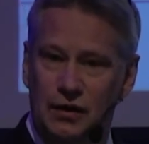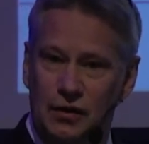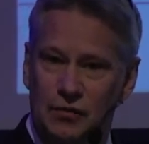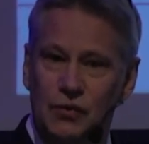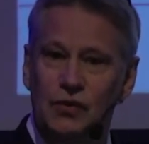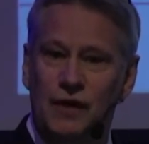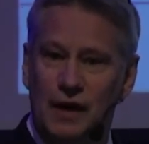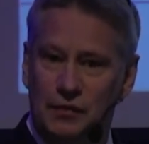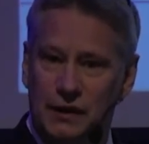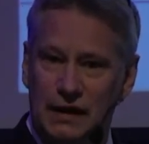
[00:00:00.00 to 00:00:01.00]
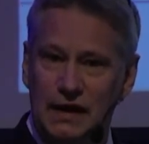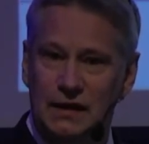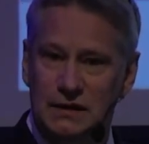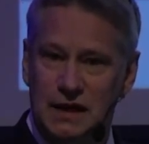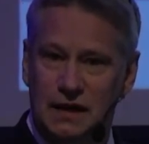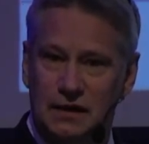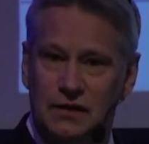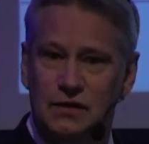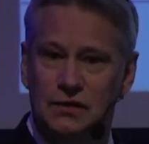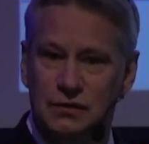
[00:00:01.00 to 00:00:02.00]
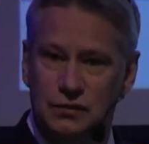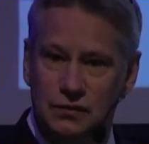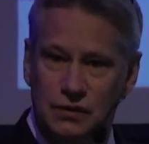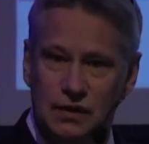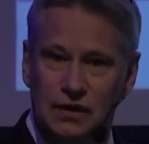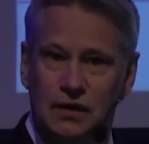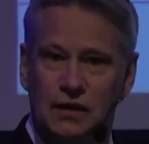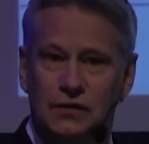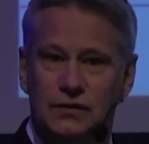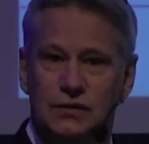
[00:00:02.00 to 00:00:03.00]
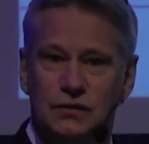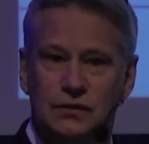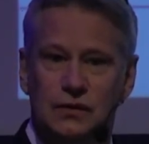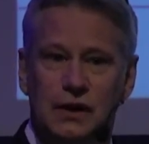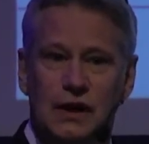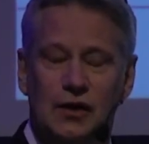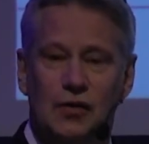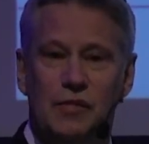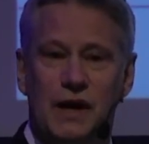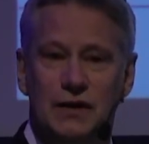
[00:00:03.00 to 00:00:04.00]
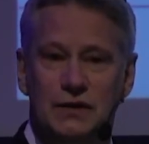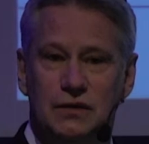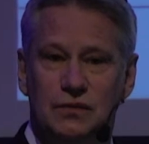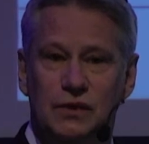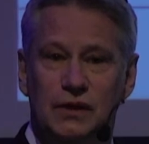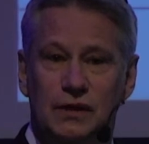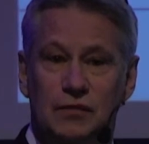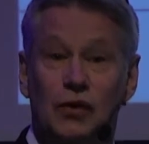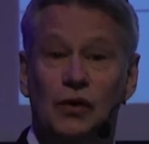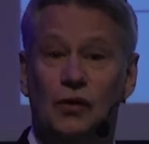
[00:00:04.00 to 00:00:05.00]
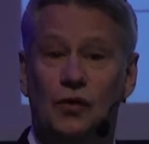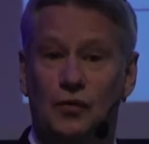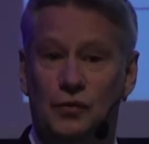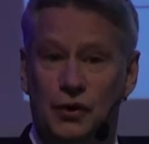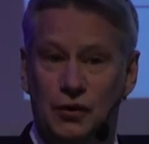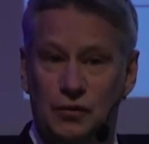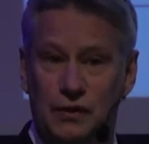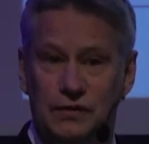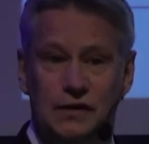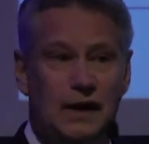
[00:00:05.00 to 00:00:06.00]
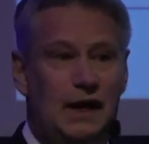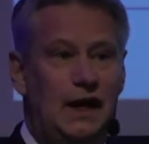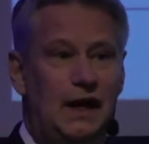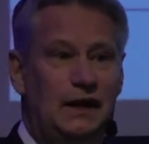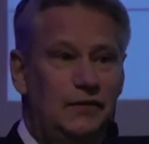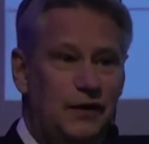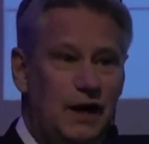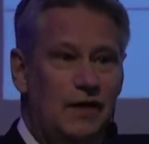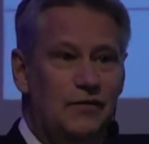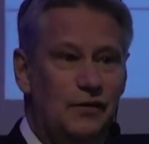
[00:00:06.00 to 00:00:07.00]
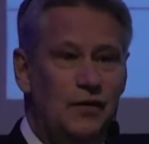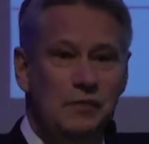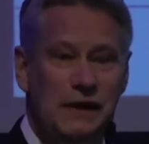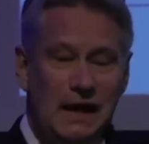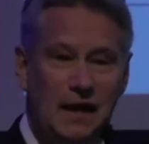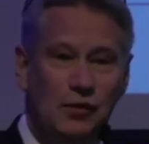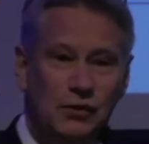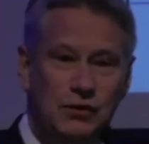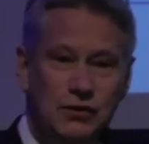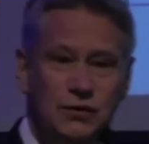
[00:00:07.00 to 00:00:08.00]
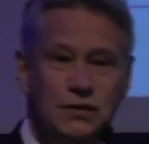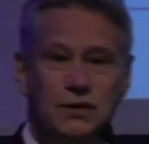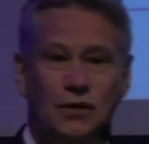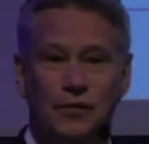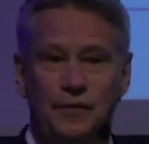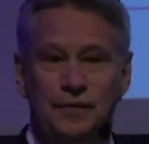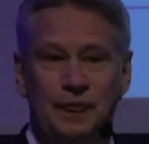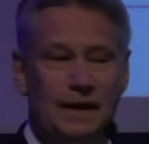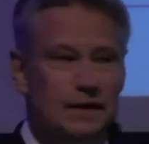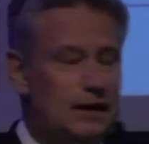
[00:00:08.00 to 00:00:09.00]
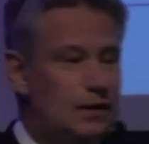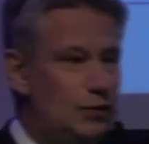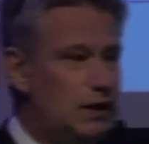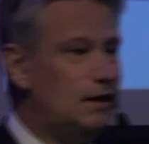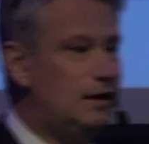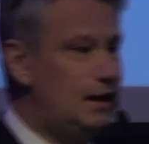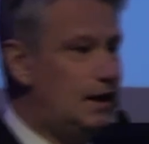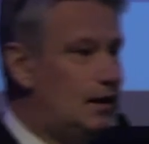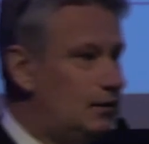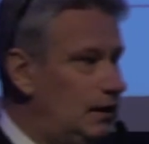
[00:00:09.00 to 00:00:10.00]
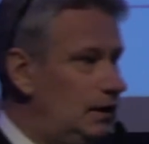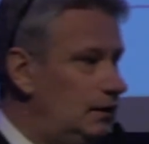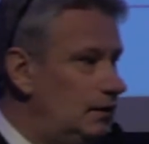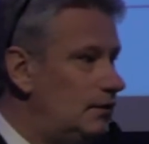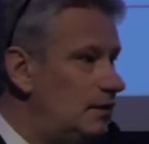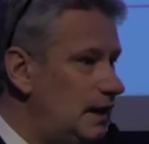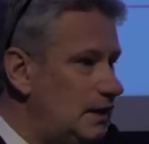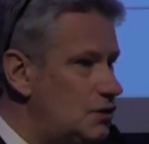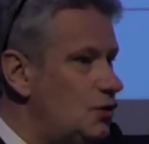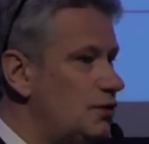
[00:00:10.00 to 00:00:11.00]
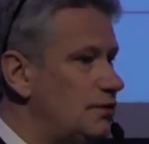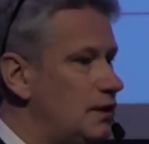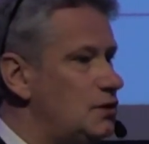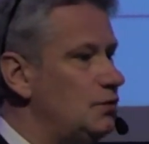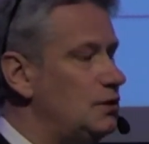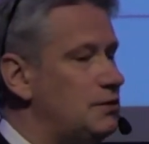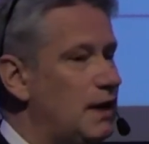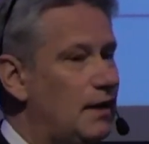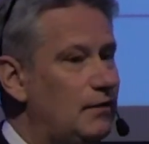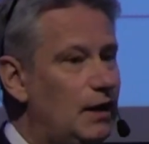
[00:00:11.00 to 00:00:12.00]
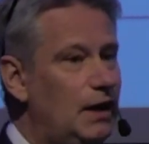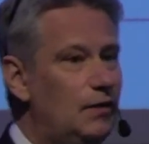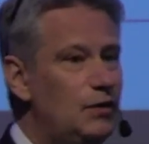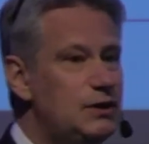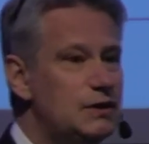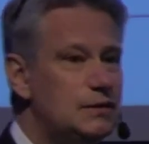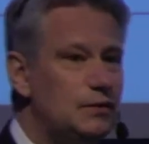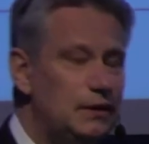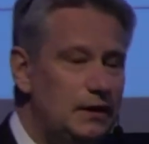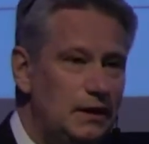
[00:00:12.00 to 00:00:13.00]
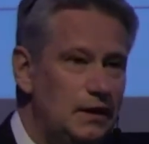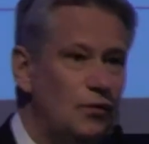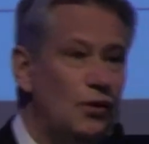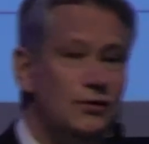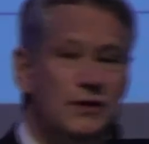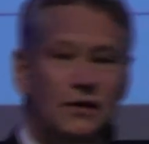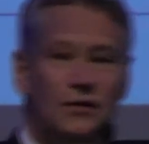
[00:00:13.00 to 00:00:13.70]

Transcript: move up the legal standard to comparison with the model law on procurement. And if they have been able to do so, then we can kick out in the next joint venture which we have, which is with the World Trade